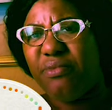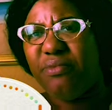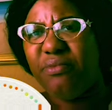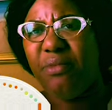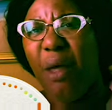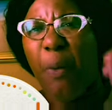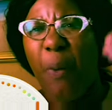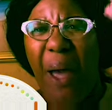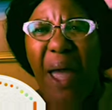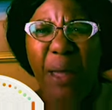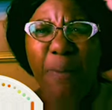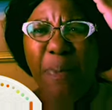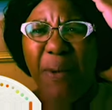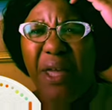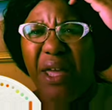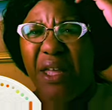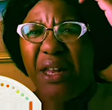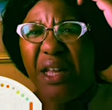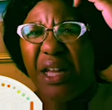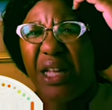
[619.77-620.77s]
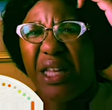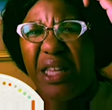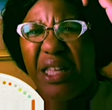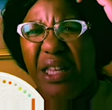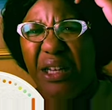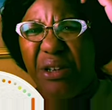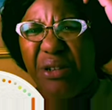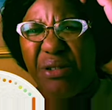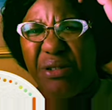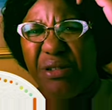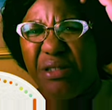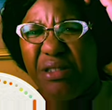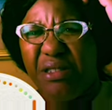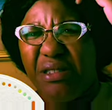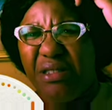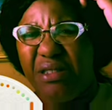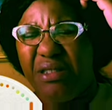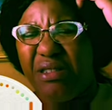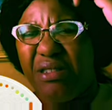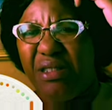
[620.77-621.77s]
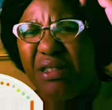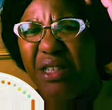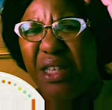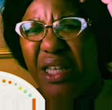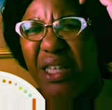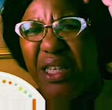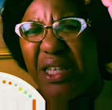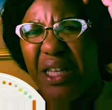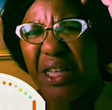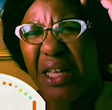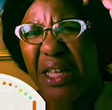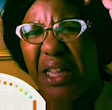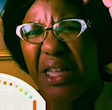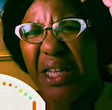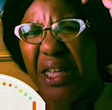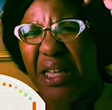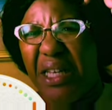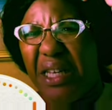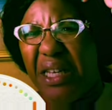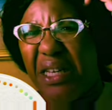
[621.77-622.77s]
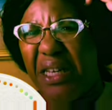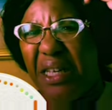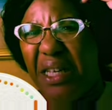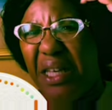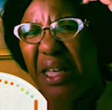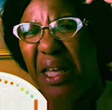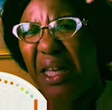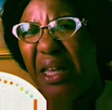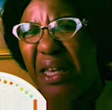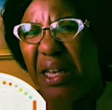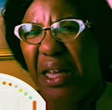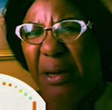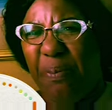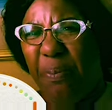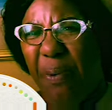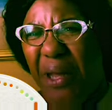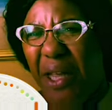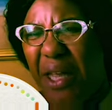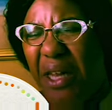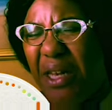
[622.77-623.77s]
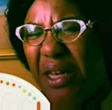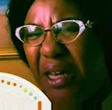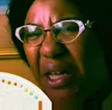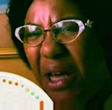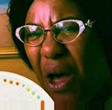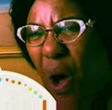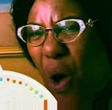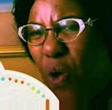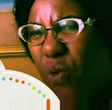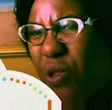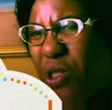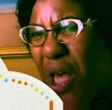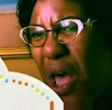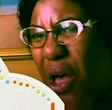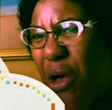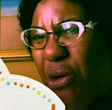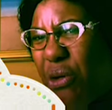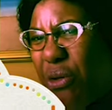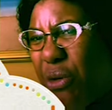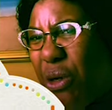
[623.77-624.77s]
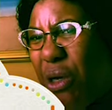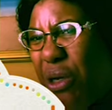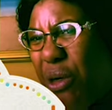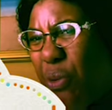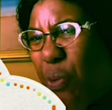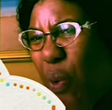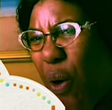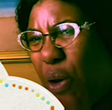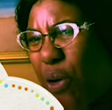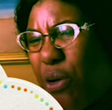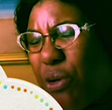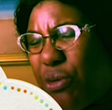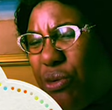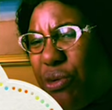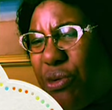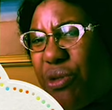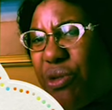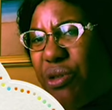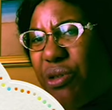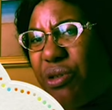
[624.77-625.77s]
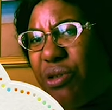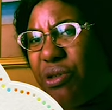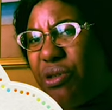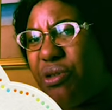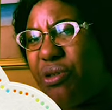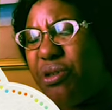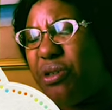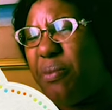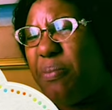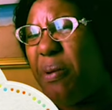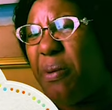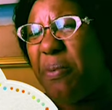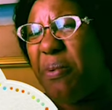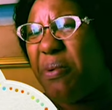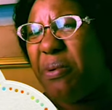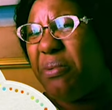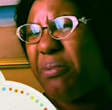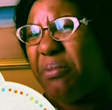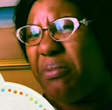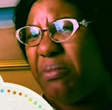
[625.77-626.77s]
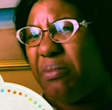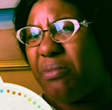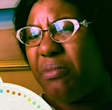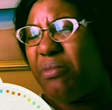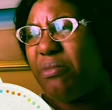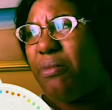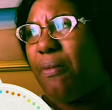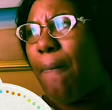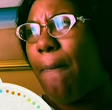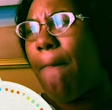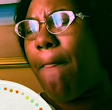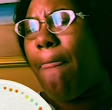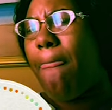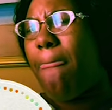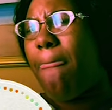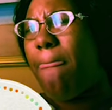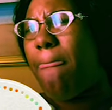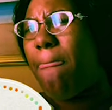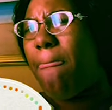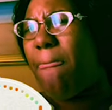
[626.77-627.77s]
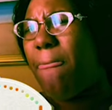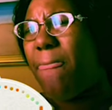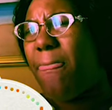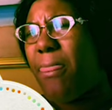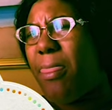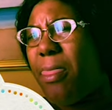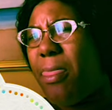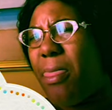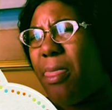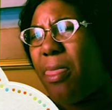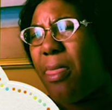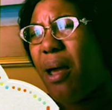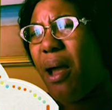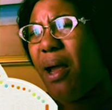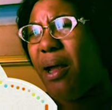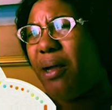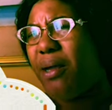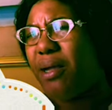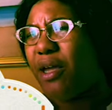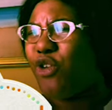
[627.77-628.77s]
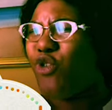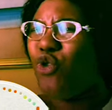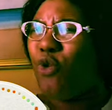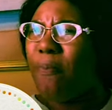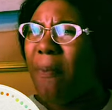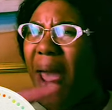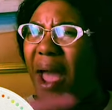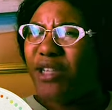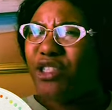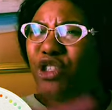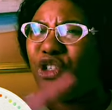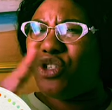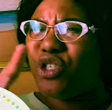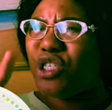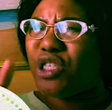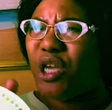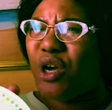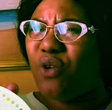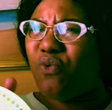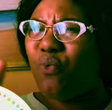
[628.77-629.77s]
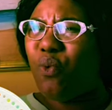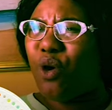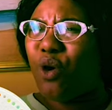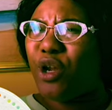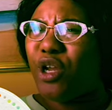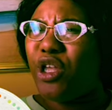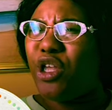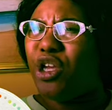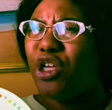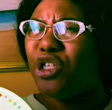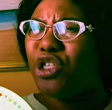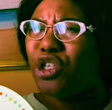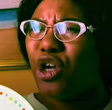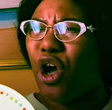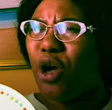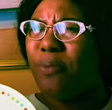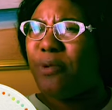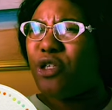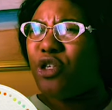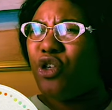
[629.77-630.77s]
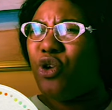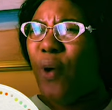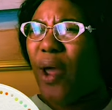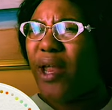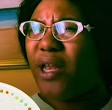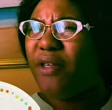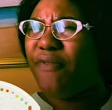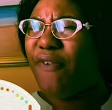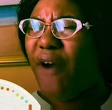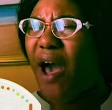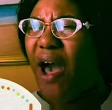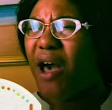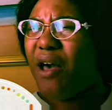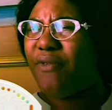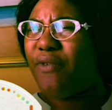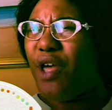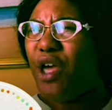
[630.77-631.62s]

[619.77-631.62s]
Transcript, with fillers: People hate being cleaners and cleaning and, and being hotel workers. People, mm -mm. All right, could you imagine yourself working your job until you're 85?